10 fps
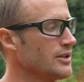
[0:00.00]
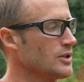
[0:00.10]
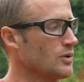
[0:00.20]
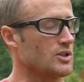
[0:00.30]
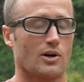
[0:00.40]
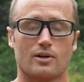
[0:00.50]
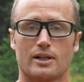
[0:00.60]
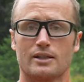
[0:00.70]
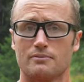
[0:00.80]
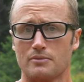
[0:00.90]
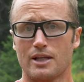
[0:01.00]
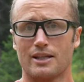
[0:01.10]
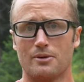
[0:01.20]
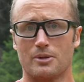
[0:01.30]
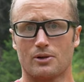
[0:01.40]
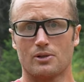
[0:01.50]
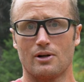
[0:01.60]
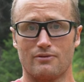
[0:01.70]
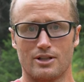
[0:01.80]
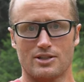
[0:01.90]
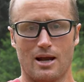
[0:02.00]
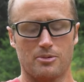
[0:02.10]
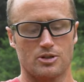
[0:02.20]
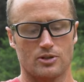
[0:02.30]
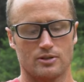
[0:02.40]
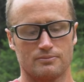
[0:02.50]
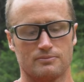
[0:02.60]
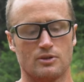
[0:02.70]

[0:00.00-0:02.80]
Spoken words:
your target in the middle of this aperture,